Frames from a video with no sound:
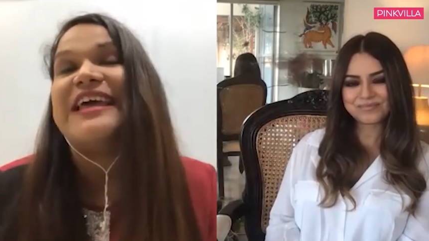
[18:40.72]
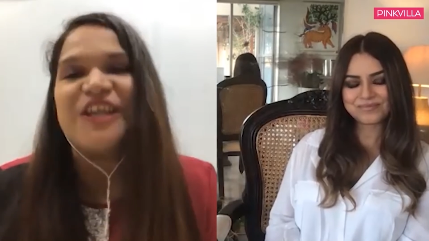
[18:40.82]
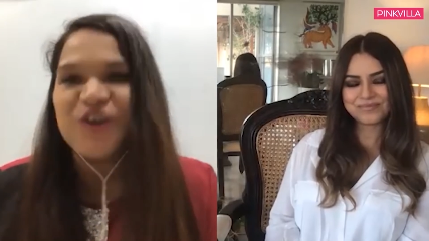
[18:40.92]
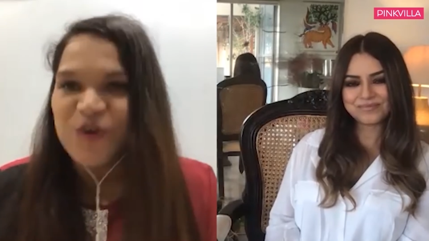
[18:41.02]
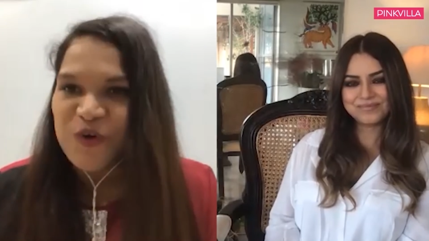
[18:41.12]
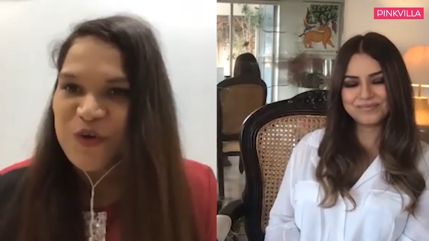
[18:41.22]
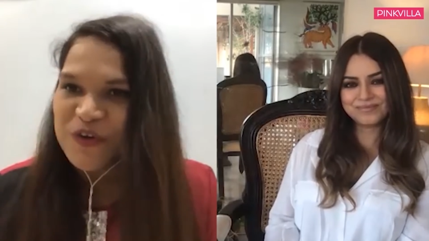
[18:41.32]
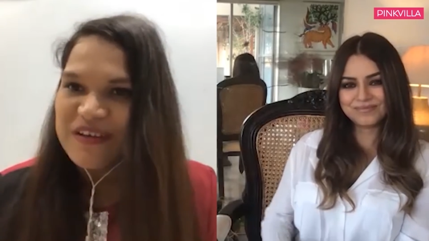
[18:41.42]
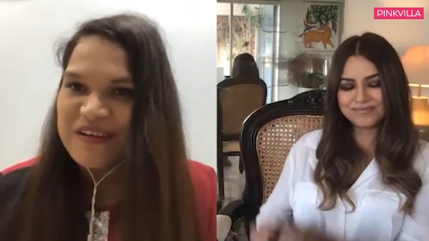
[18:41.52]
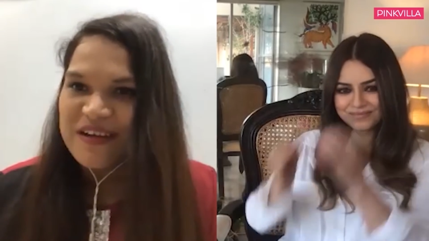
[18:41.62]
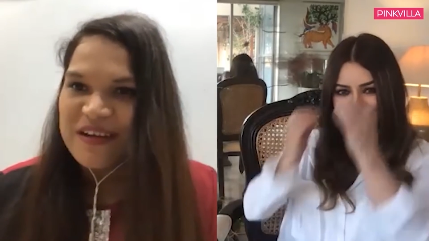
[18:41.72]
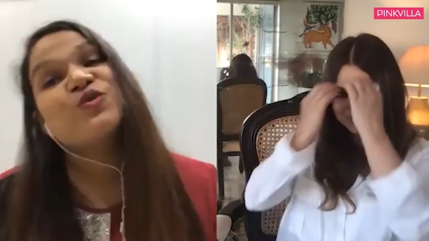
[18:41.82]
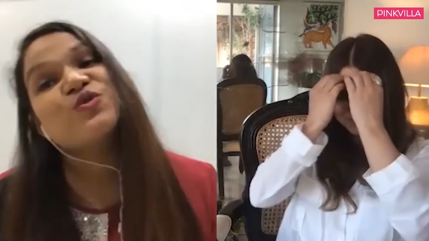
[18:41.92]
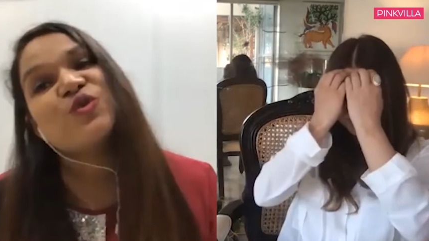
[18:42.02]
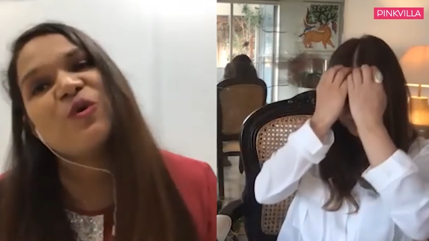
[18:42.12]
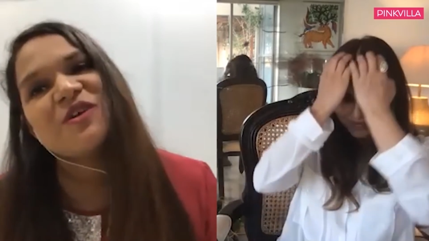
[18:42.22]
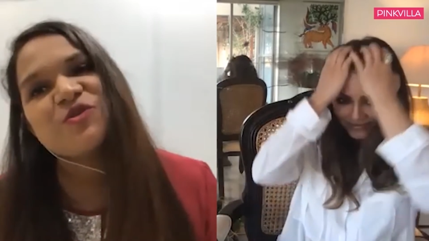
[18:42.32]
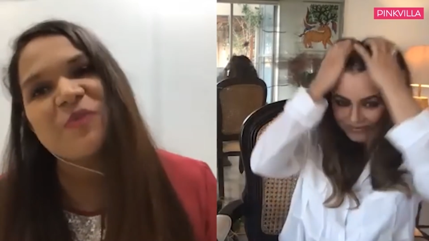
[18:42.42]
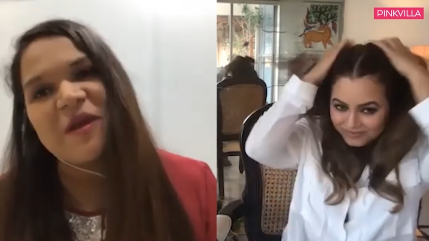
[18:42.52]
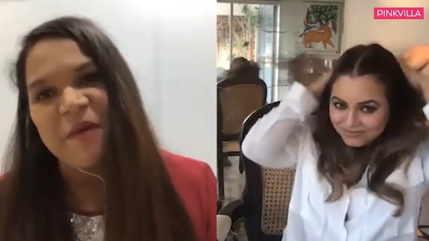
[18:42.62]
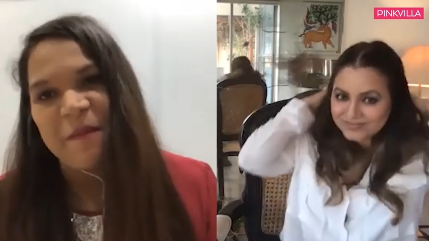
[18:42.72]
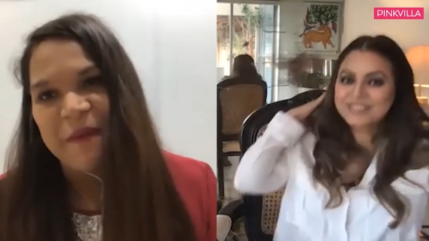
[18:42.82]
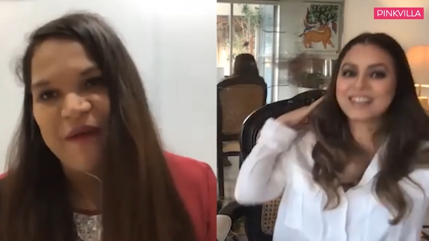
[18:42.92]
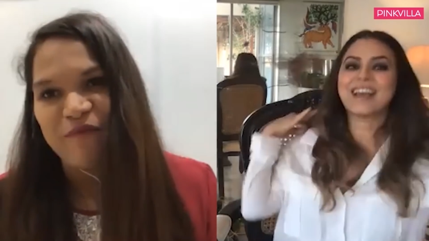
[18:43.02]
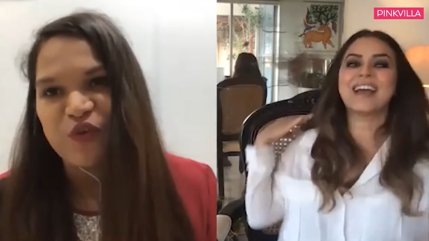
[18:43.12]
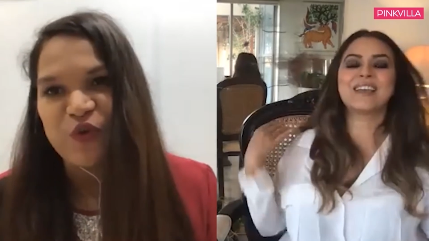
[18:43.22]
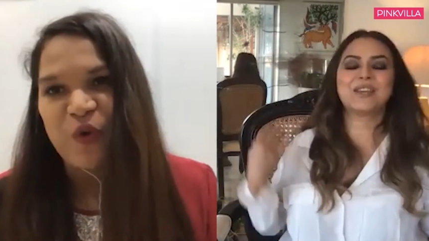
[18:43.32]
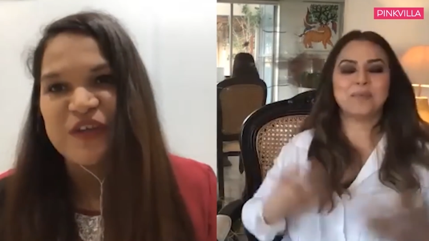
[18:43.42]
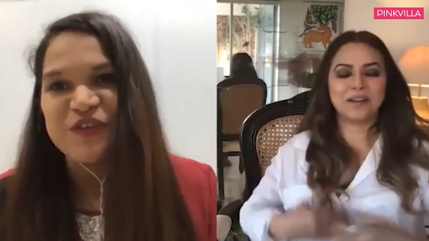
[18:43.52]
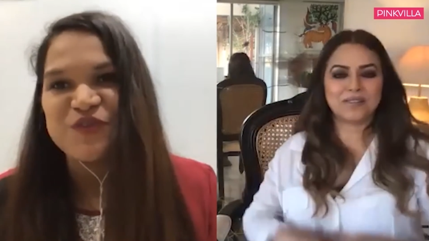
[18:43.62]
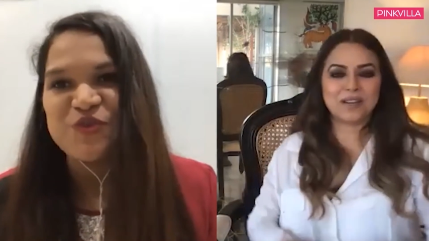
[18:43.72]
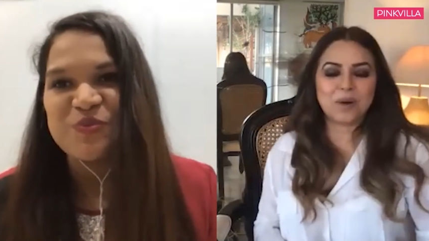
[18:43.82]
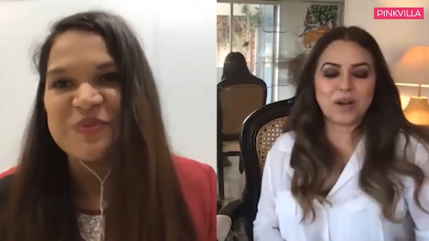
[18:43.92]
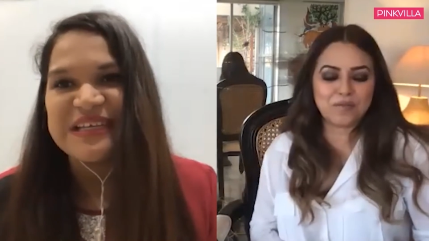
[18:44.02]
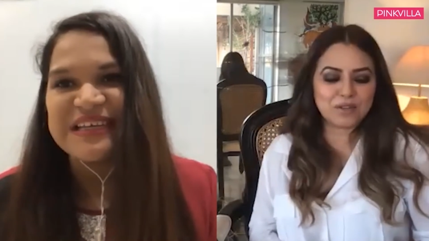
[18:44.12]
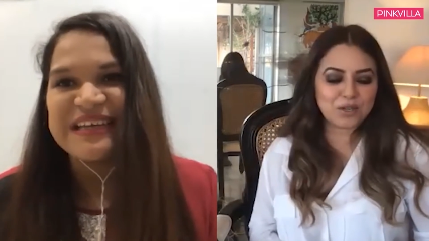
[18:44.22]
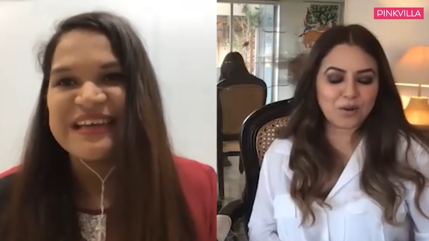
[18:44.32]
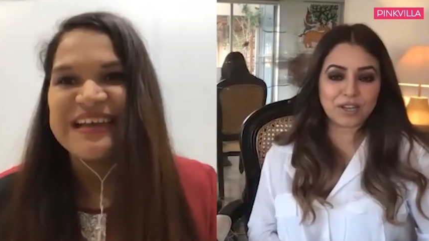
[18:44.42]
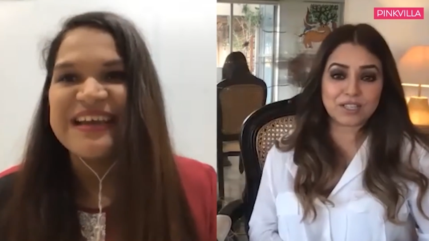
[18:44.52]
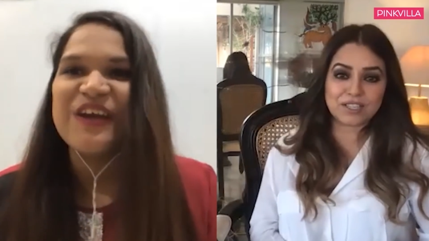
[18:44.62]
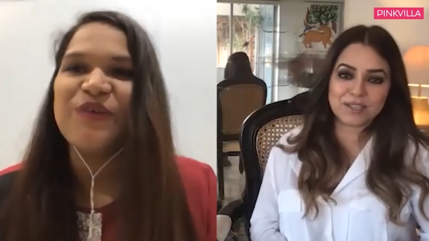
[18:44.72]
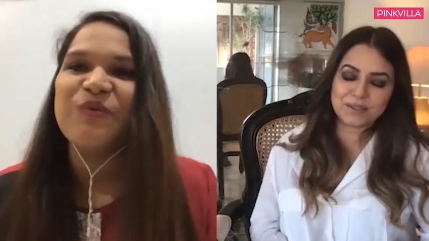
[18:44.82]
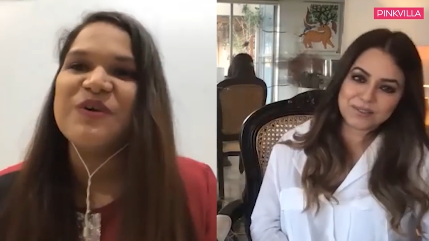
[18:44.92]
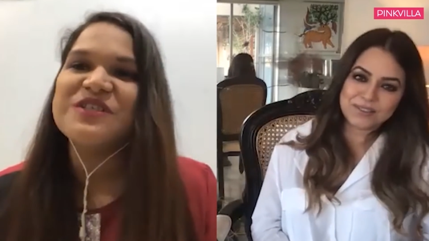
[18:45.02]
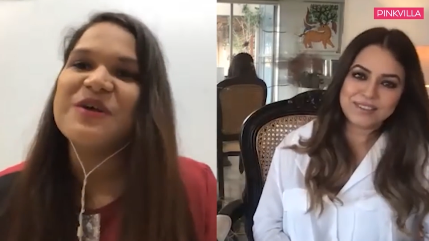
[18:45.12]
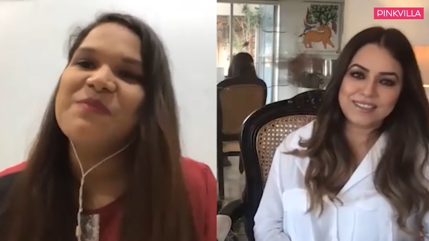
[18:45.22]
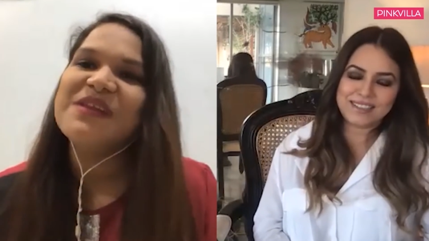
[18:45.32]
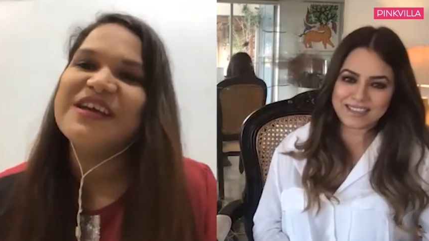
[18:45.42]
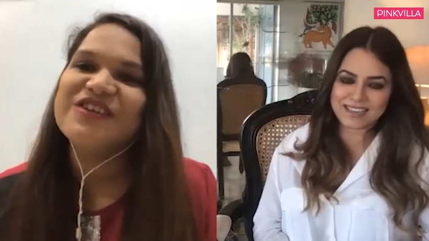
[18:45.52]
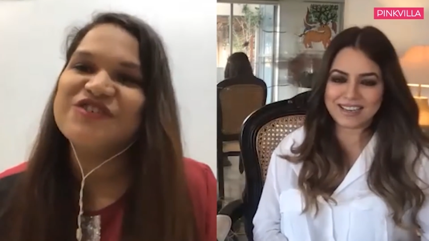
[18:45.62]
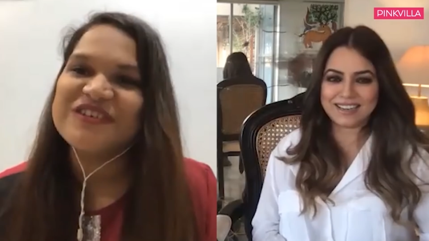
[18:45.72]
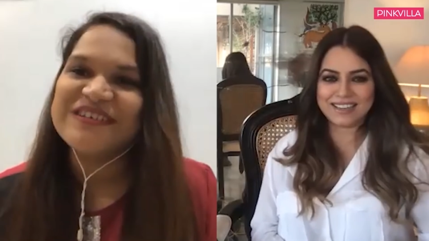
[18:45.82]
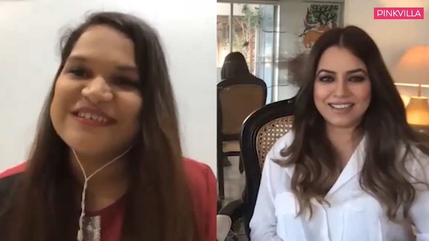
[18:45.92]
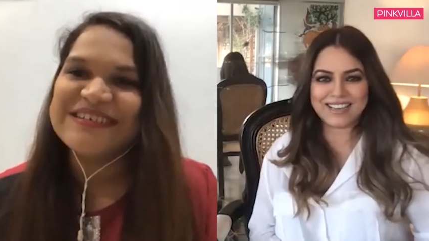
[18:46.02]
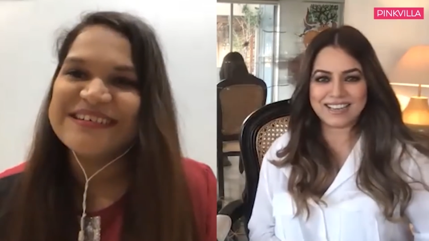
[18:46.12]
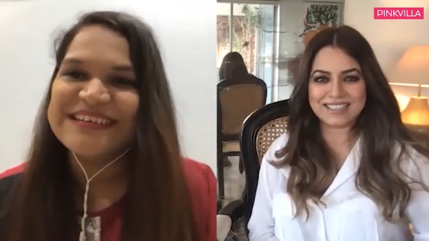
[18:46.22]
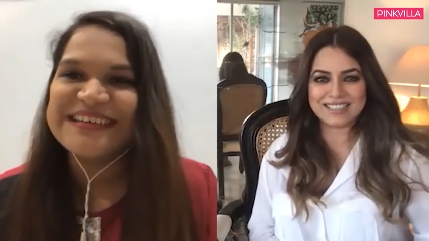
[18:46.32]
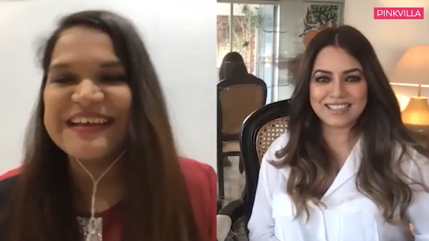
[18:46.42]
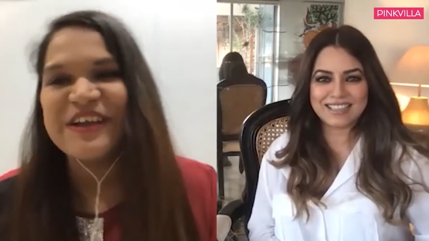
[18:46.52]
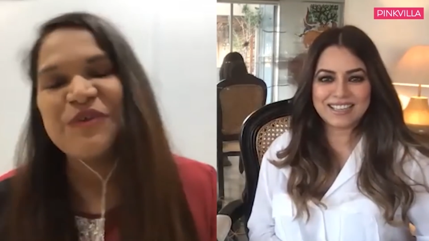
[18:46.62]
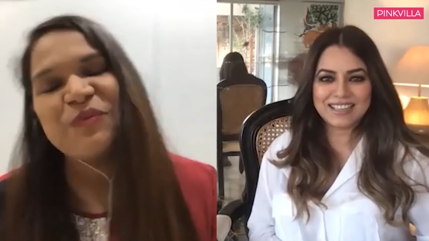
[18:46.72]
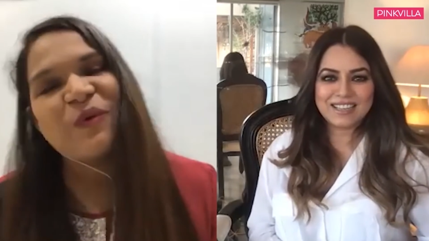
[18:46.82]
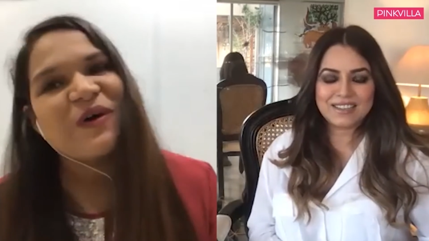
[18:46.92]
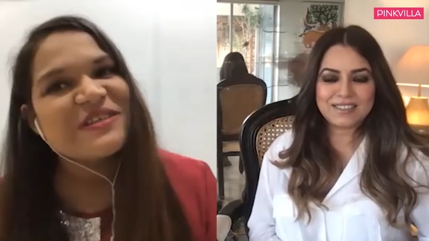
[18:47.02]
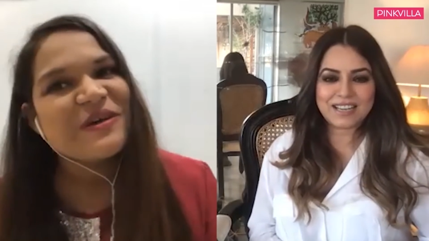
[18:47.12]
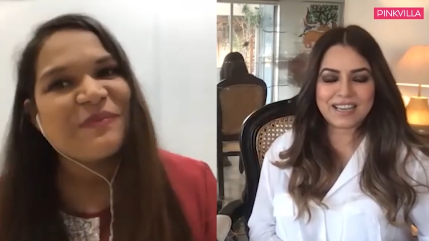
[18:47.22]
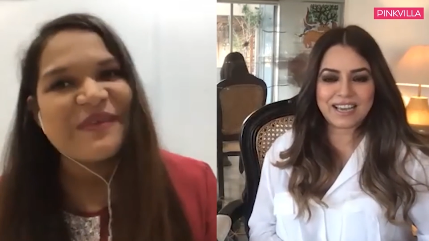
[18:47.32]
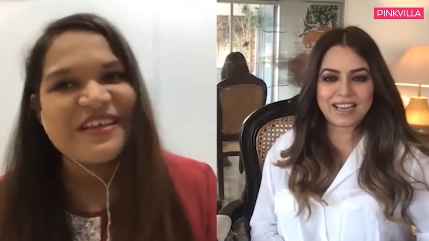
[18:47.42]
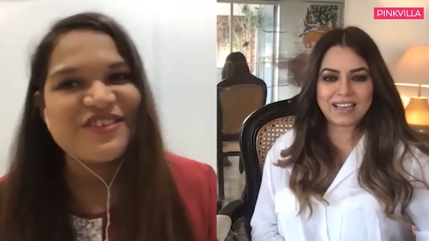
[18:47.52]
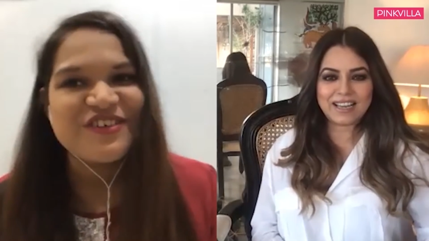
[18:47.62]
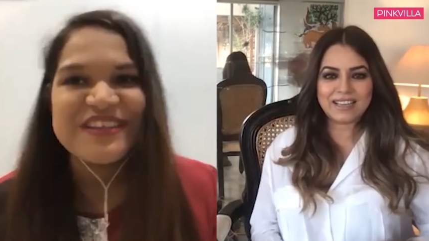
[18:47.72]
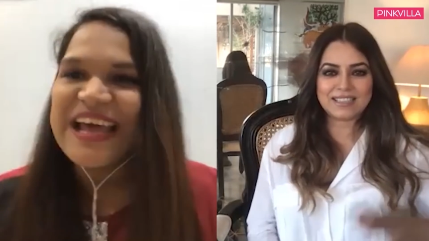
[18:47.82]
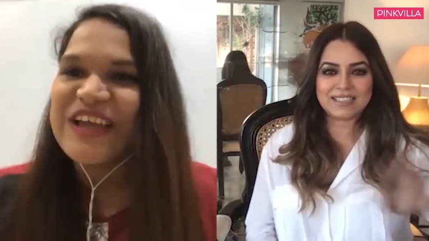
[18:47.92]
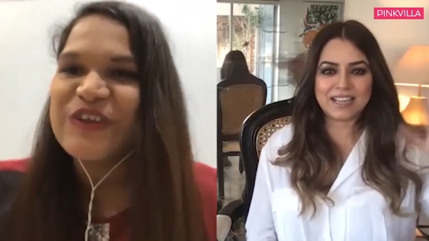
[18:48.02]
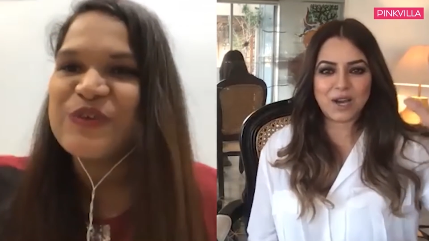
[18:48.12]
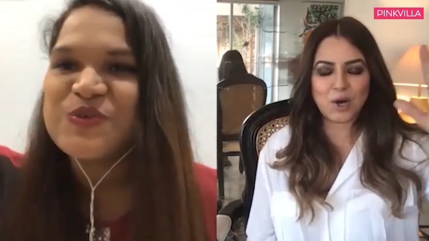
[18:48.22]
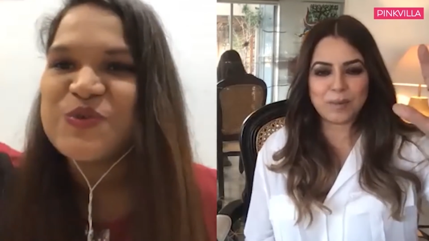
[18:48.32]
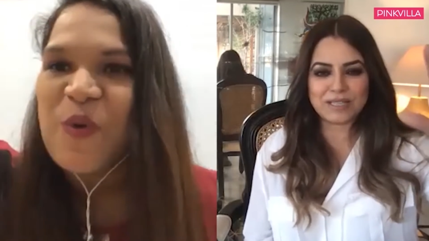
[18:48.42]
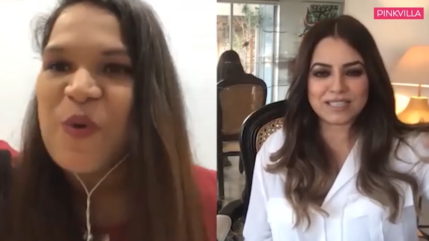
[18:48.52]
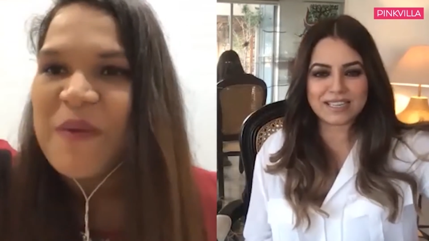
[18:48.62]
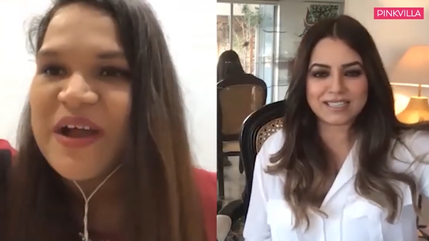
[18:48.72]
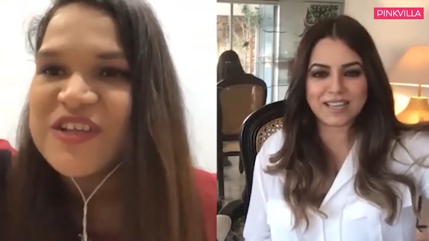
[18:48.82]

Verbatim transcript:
Speaker 1: Uh, so, yeah, thank you so much, Mahima. Thank you. It was a pleasure. Yeah. It was a pleasure. Thank you. Stay home so and stay much.